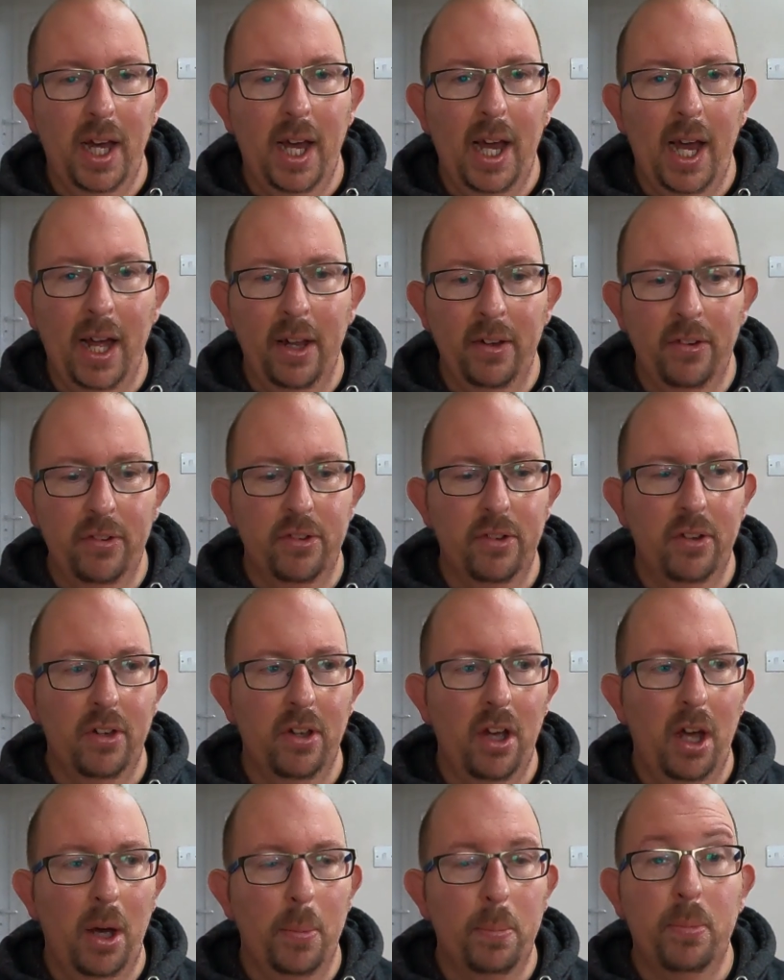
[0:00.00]
And
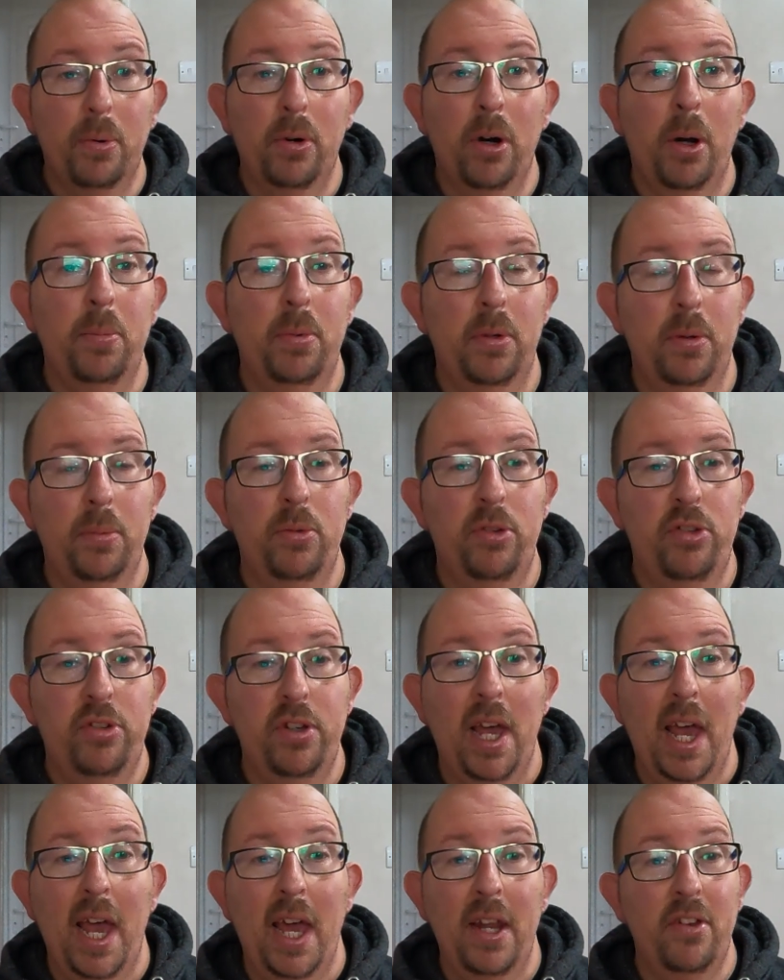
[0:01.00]
a problem
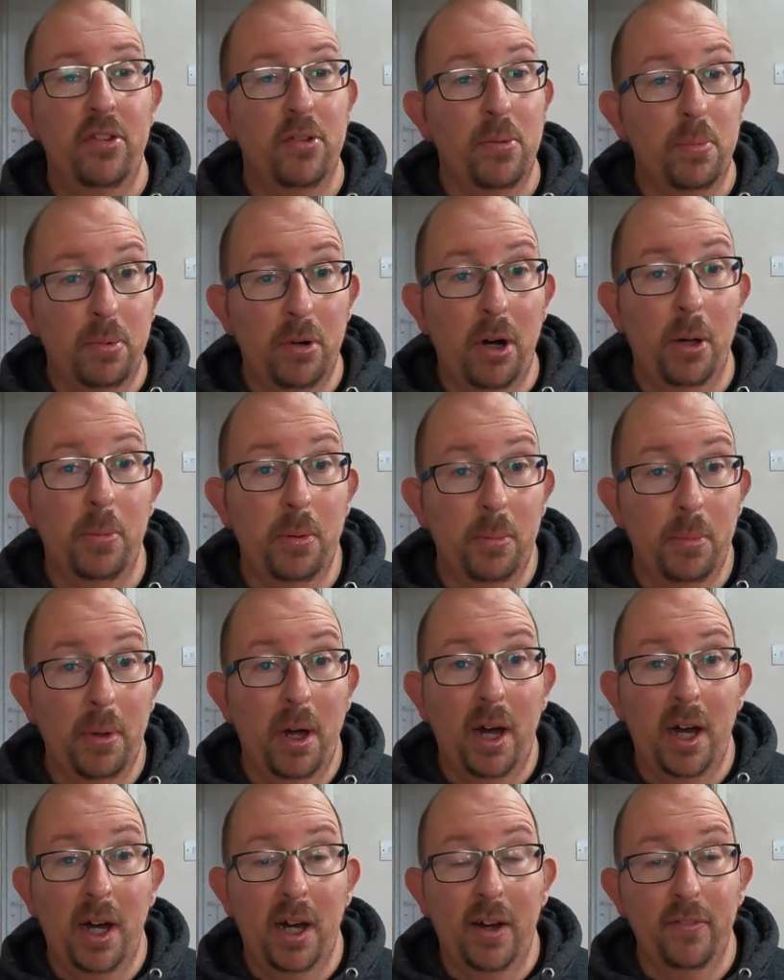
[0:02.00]
shared is a problem
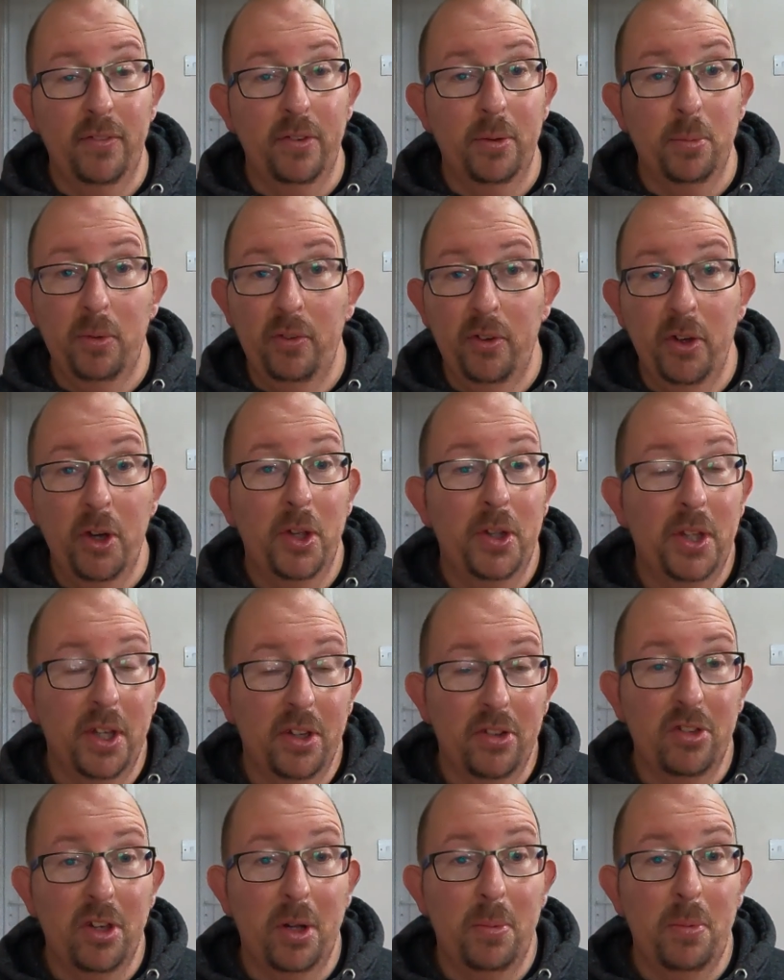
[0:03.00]
halved. And we've heard that
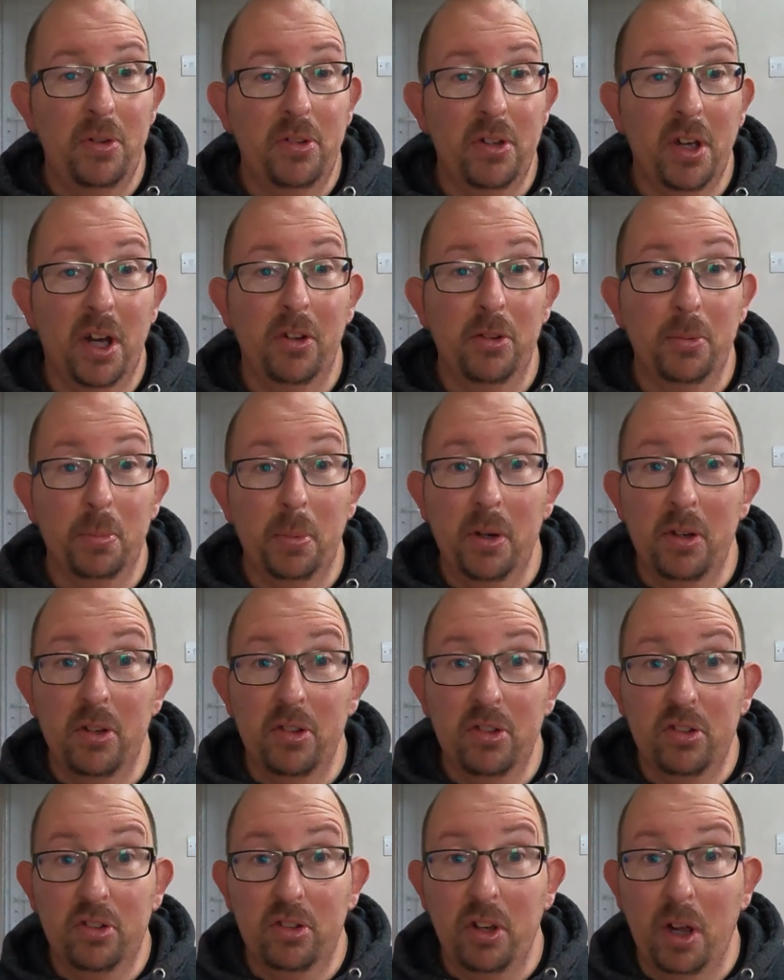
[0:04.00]
so many times, but it's
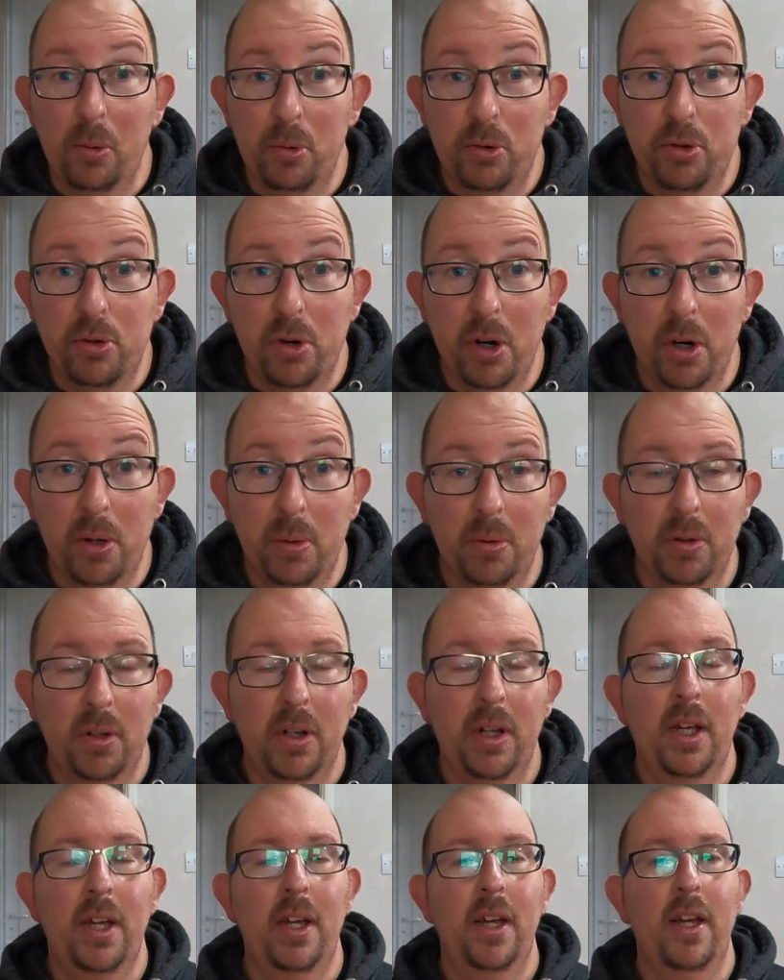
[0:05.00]
so true.
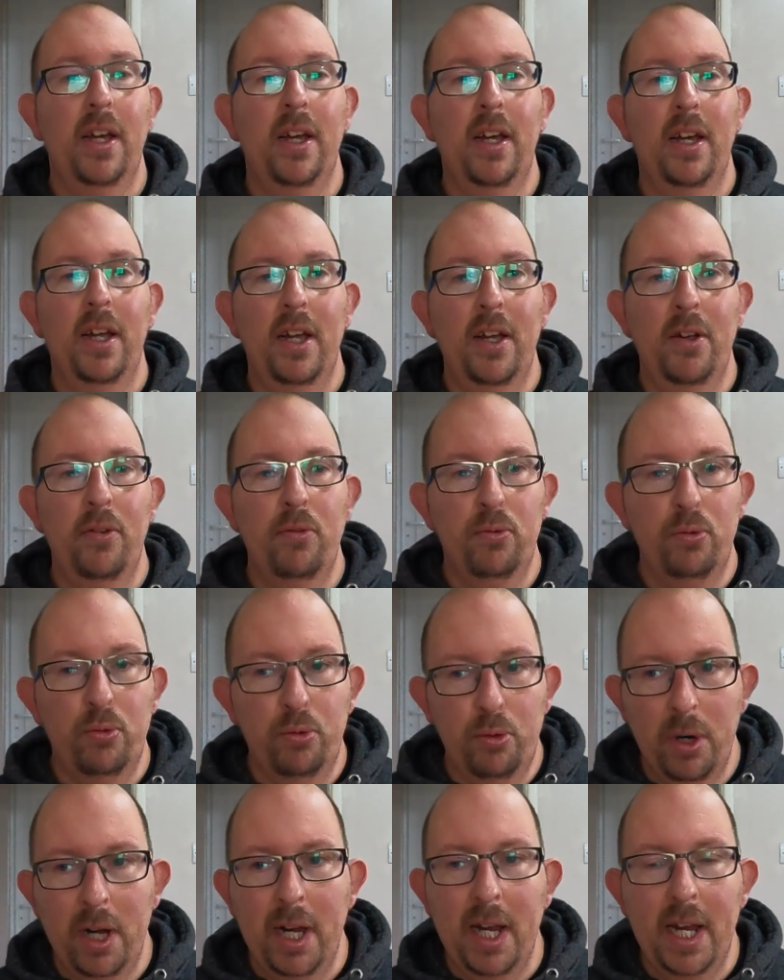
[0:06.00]
It
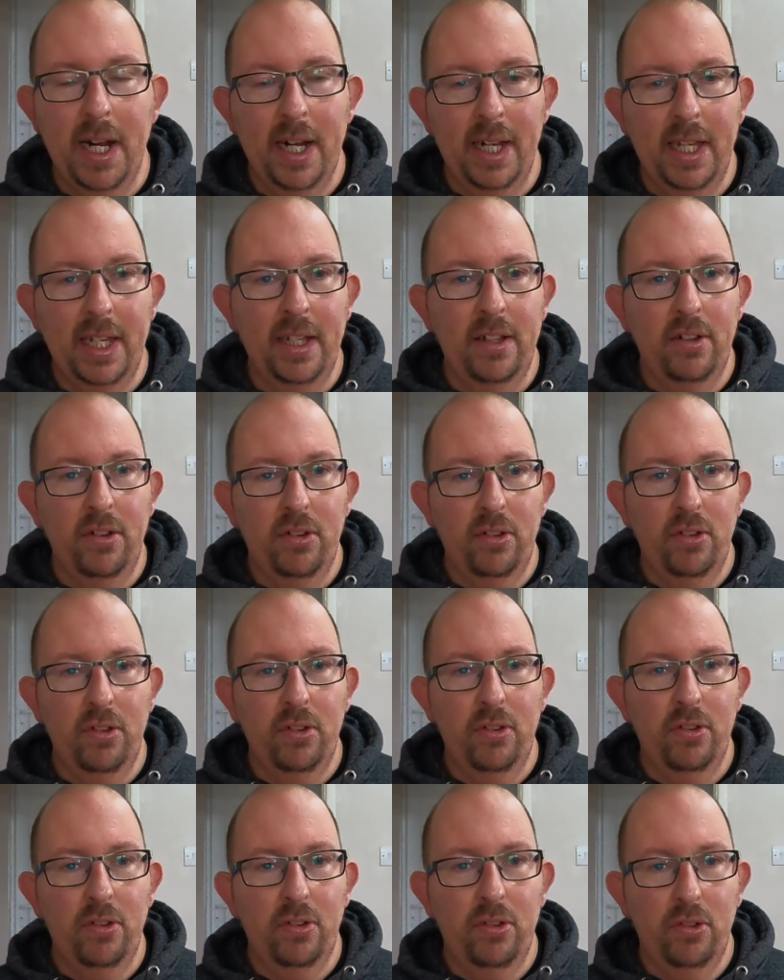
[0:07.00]
really
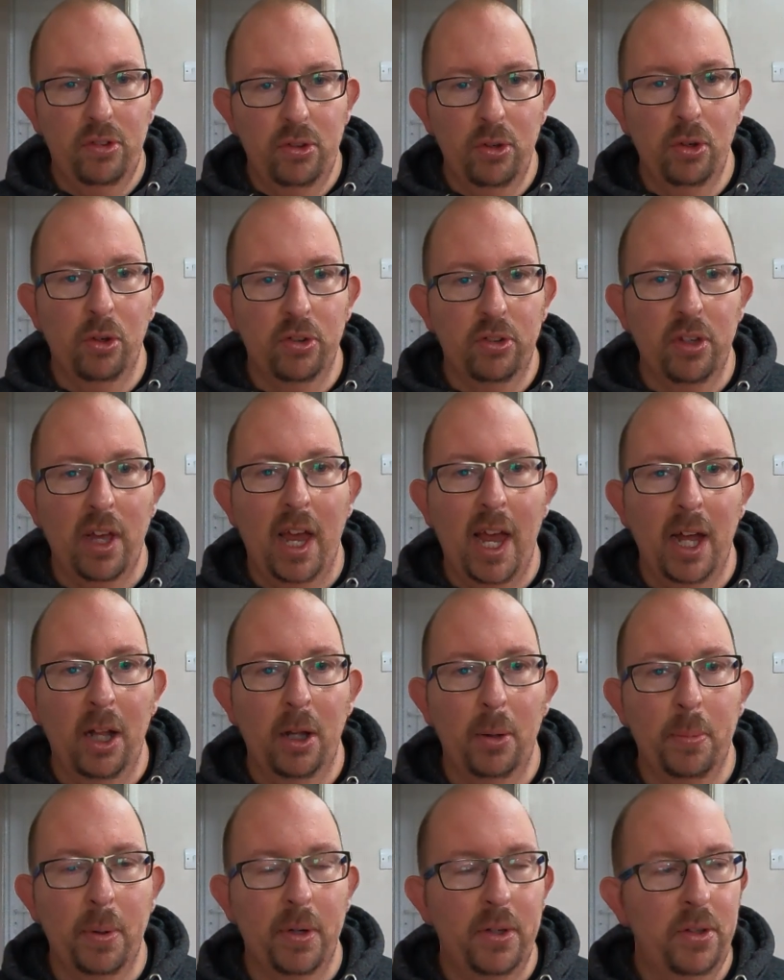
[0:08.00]
does
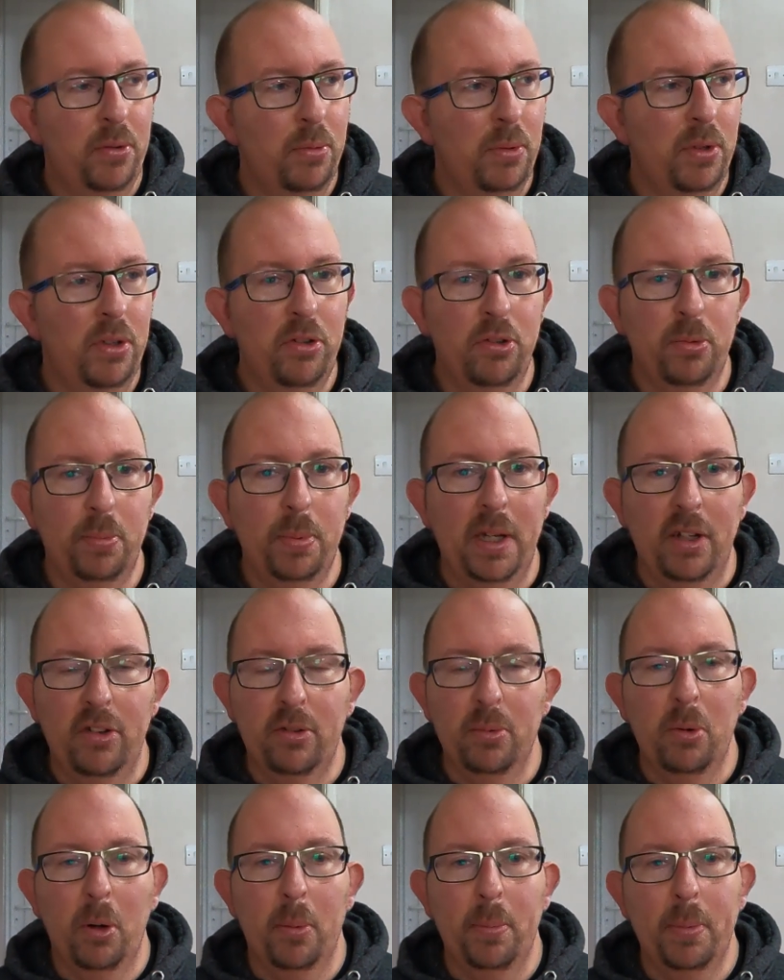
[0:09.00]
help. And when you speak
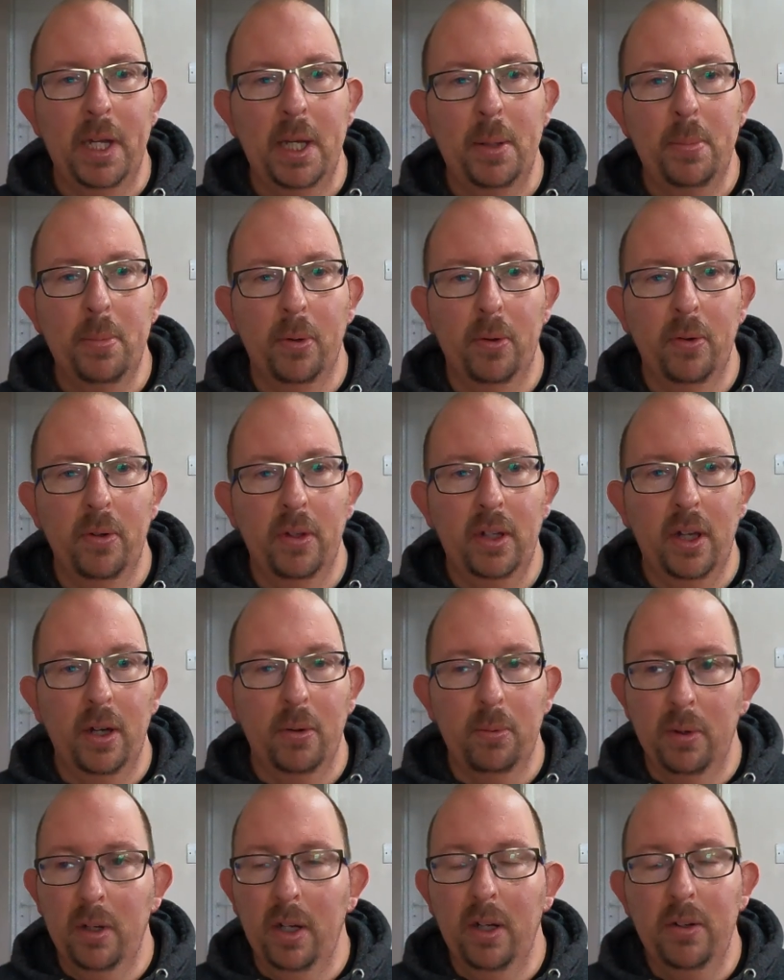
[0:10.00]
to more people, they'll go,
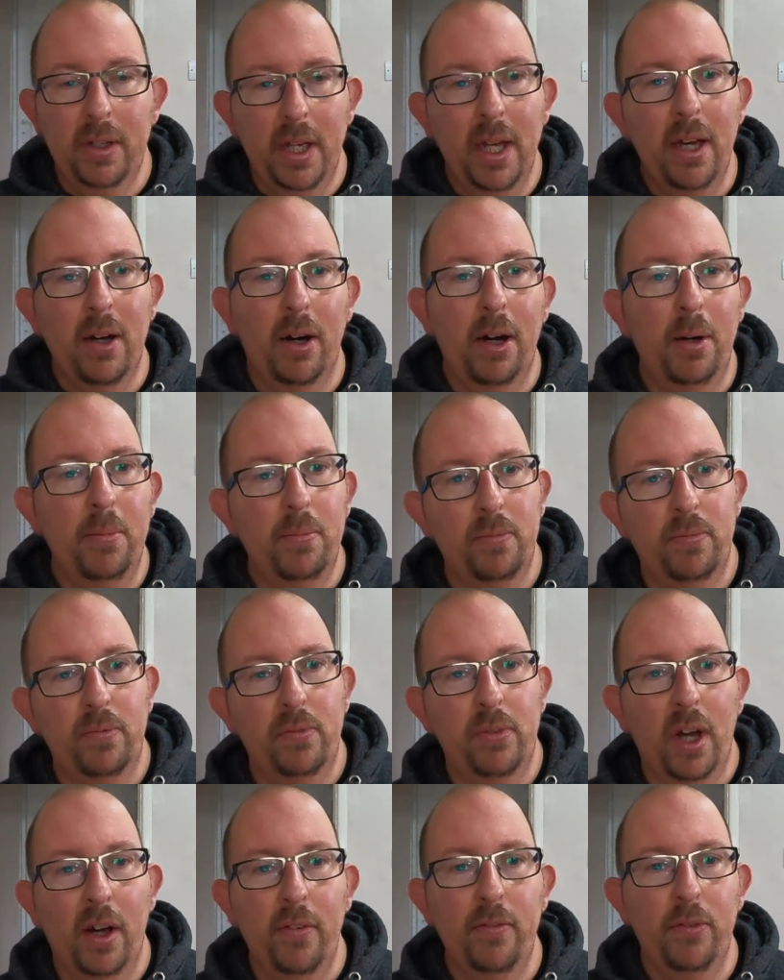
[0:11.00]
well, oh yeah, I've
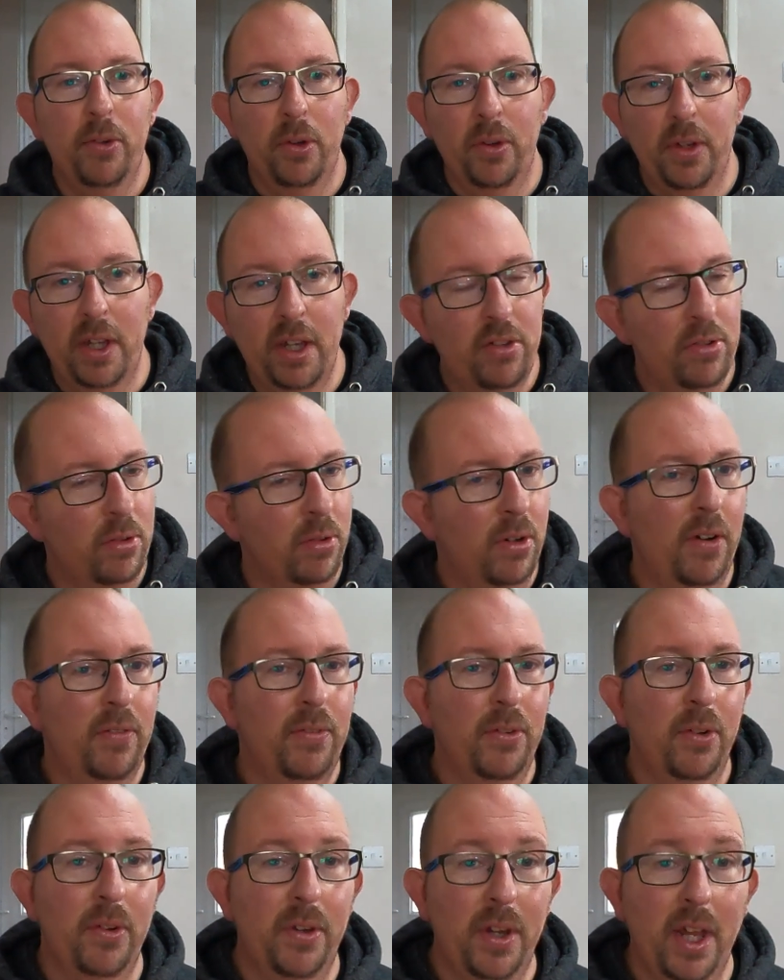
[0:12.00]
done this, or
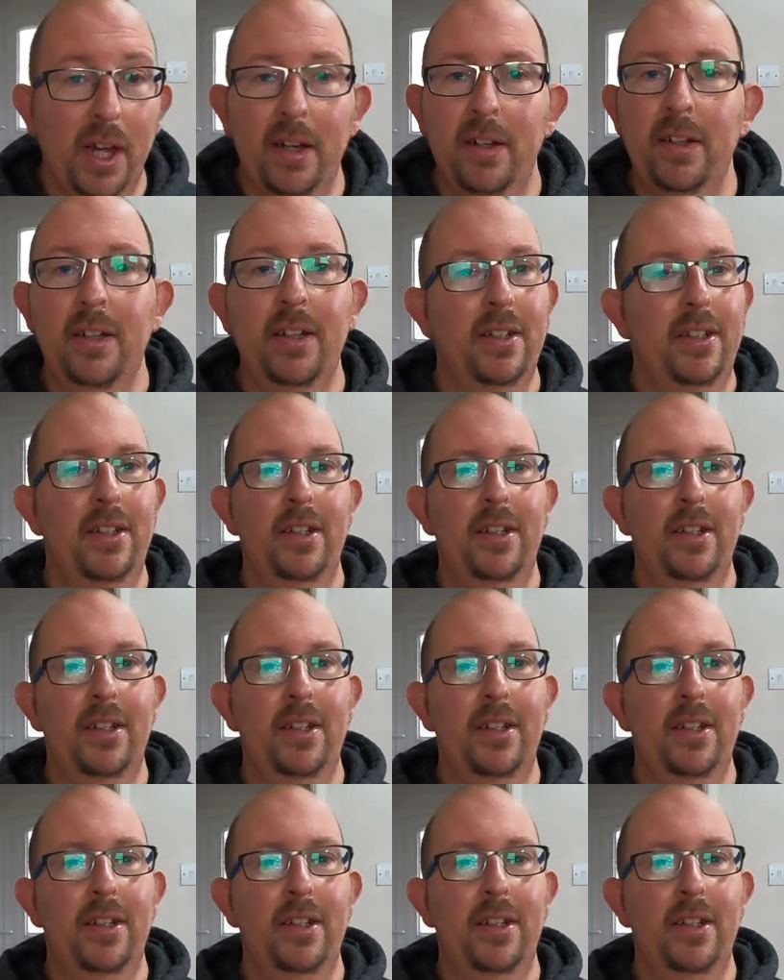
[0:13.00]
I've done that.